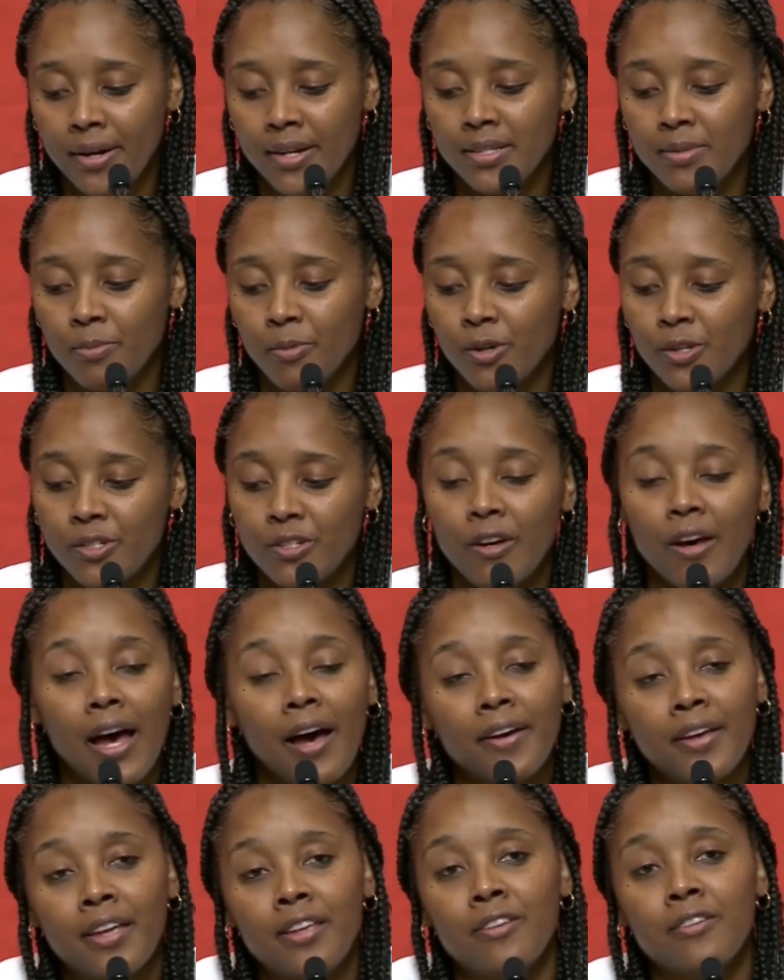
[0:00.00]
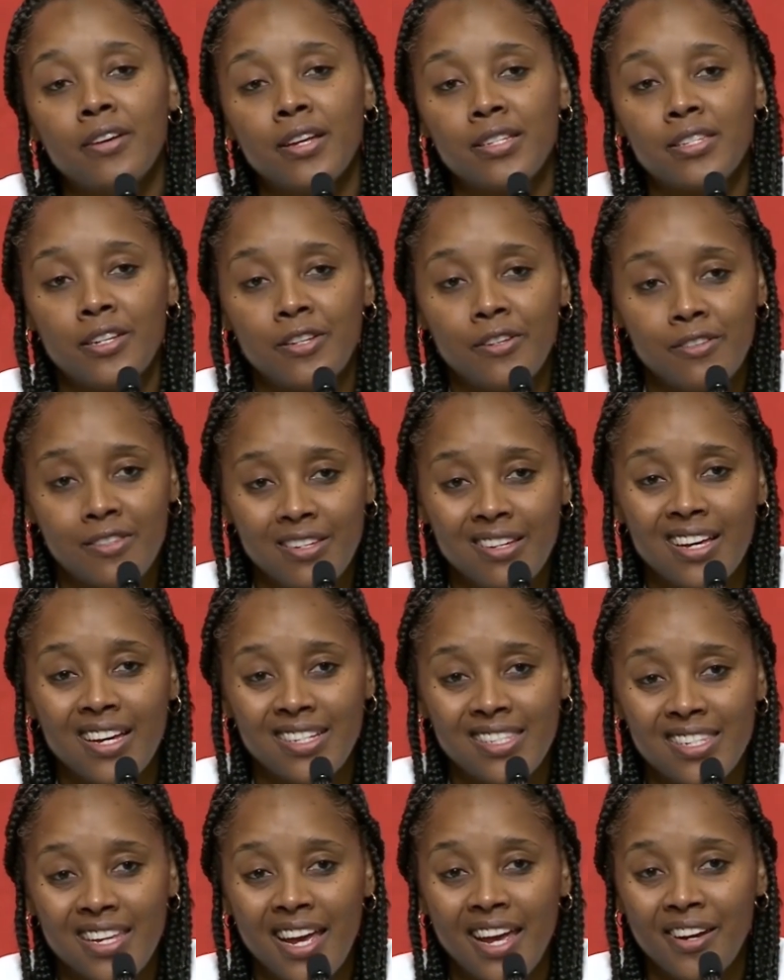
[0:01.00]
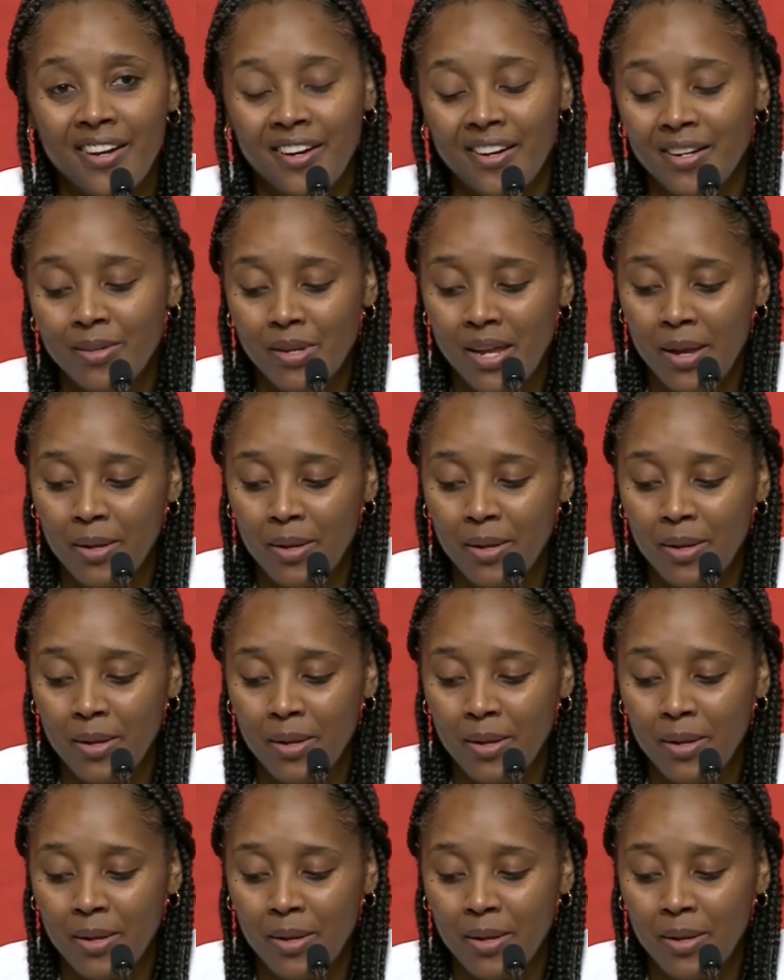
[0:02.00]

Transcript: It's more so how can you continue to contain her and,